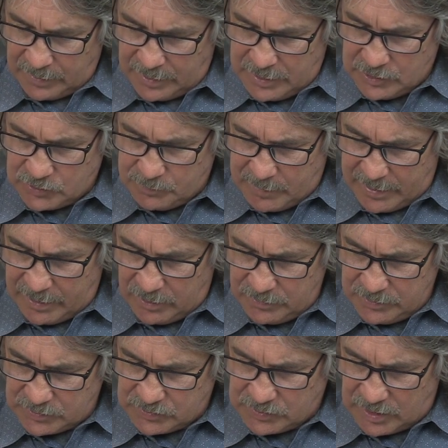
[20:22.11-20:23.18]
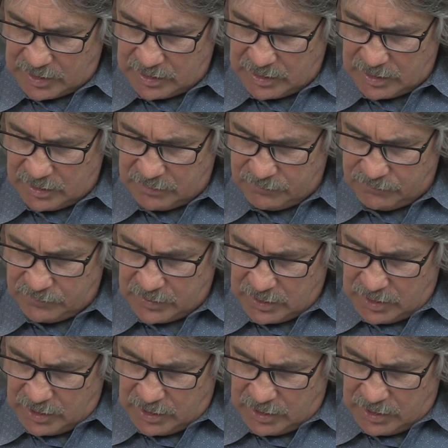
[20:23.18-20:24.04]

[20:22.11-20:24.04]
Ishmael, the son of